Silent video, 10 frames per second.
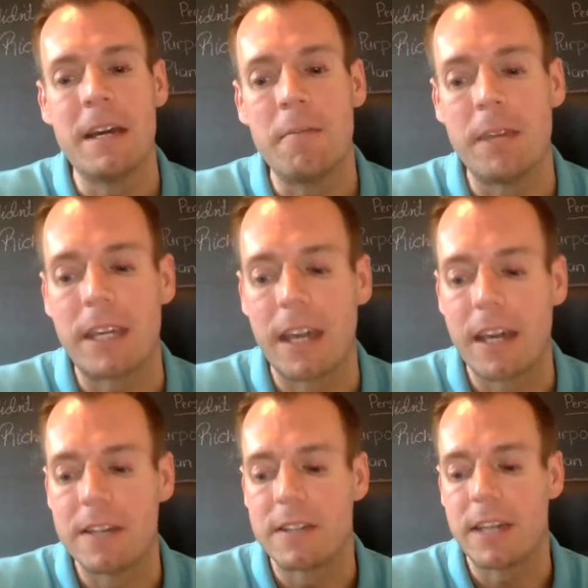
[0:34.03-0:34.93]

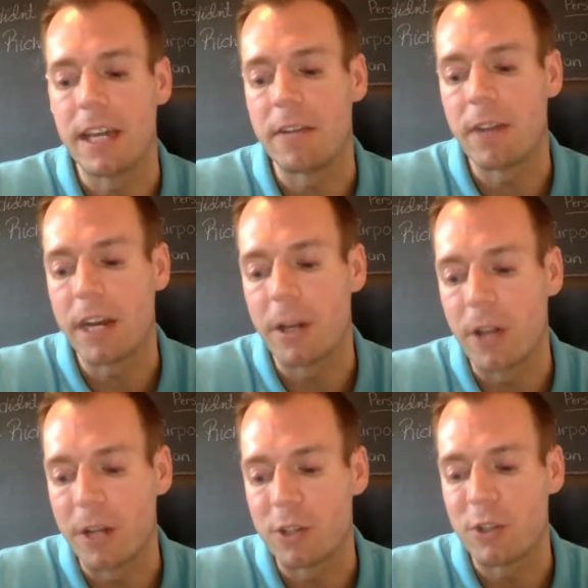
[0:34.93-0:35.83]
because getting ready to
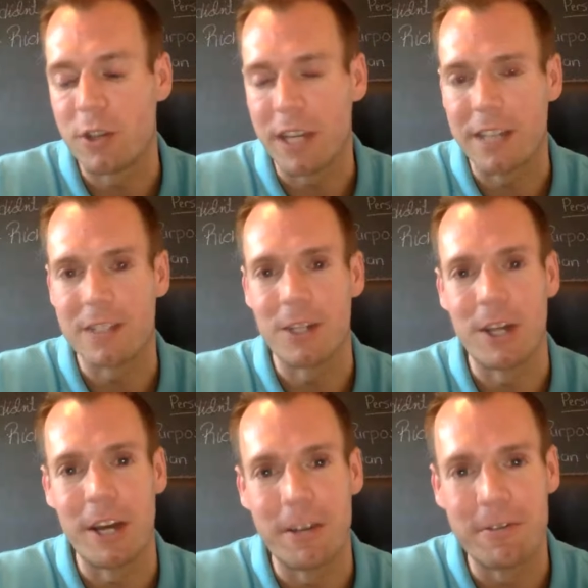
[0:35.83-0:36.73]
launch Tuning Into
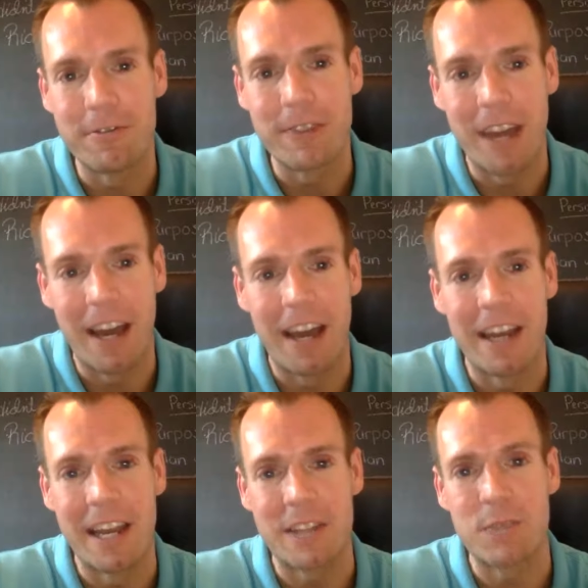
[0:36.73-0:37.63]
Love
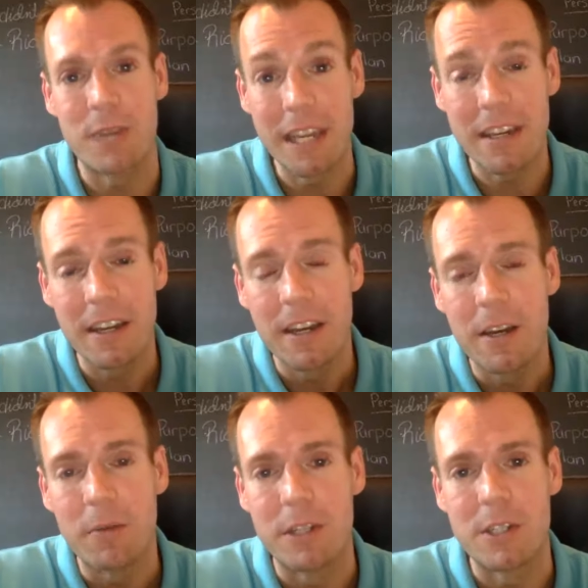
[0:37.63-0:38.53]
next week,
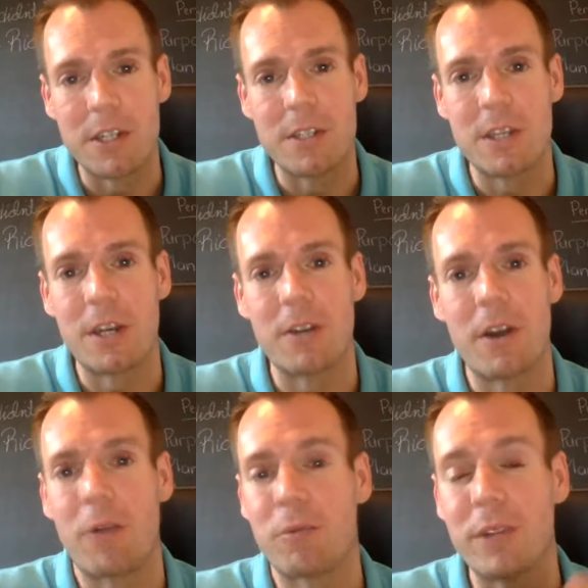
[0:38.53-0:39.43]
which is an
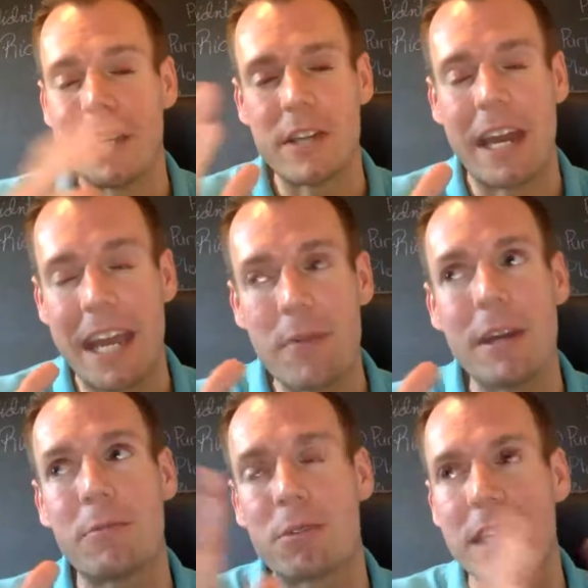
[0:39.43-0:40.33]

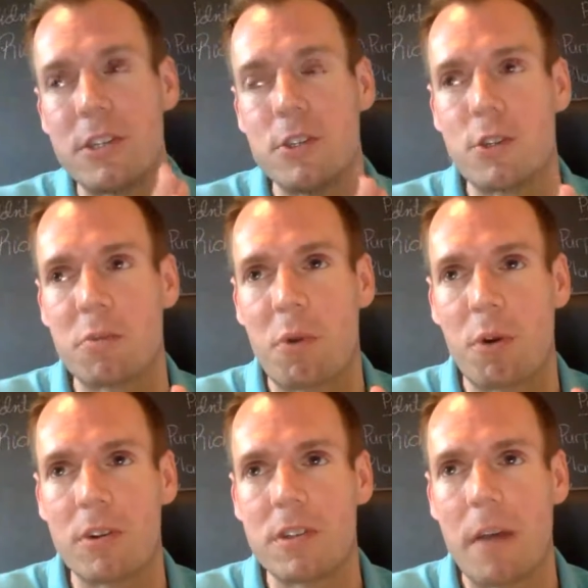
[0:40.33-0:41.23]
8-week relationship
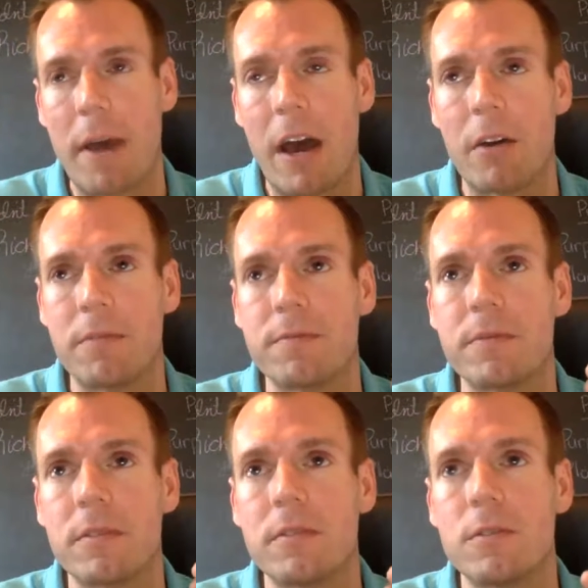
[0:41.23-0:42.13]
course about
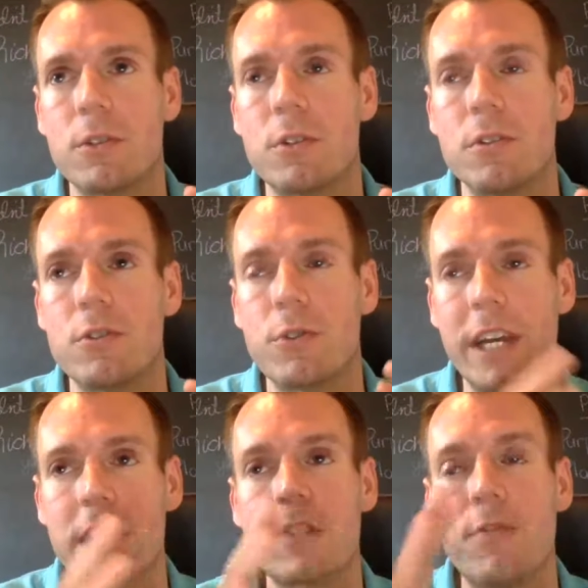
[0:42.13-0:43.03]

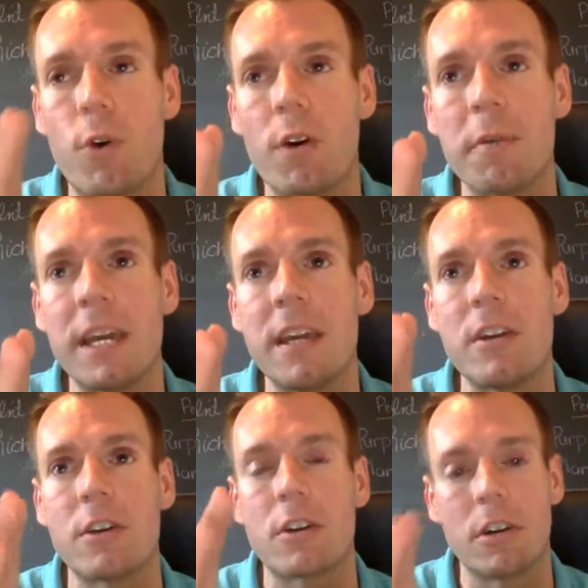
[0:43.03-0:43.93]
transforming
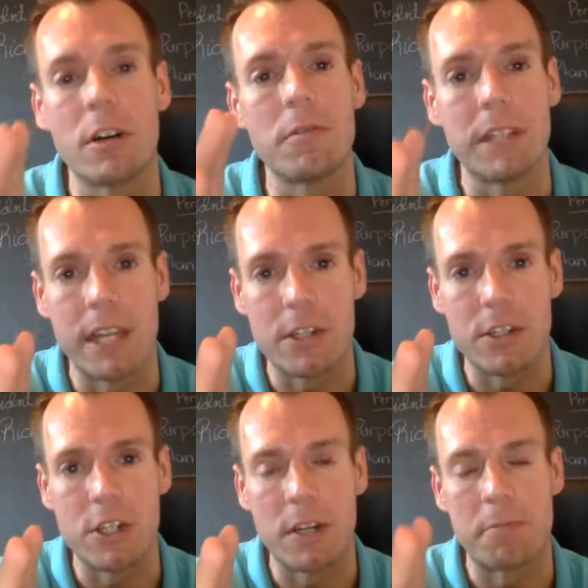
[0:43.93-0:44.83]
your current
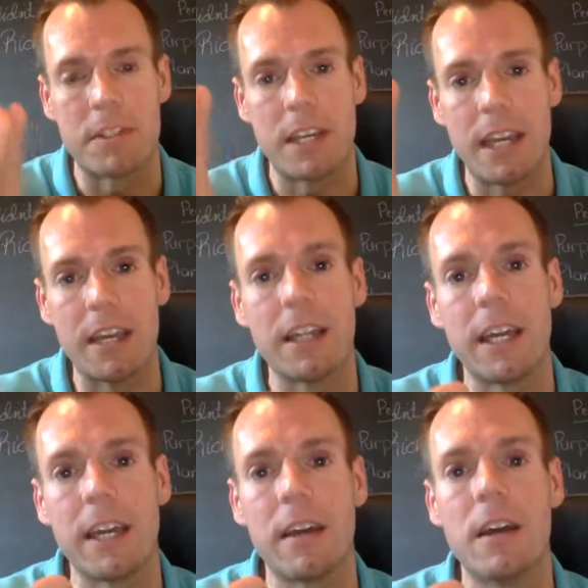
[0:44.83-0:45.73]
relationships,
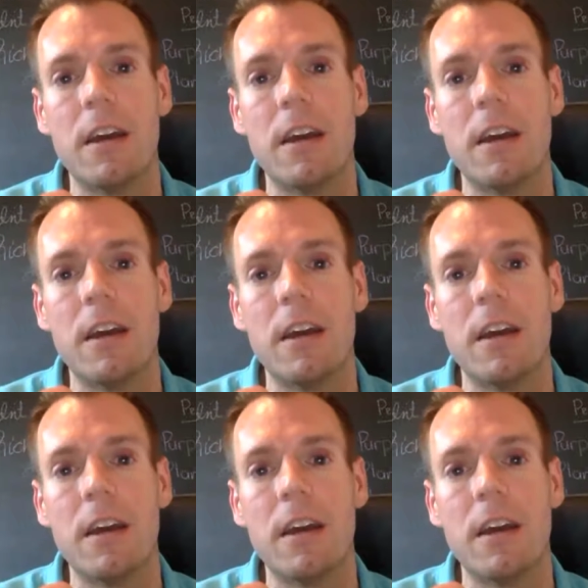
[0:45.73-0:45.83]
healing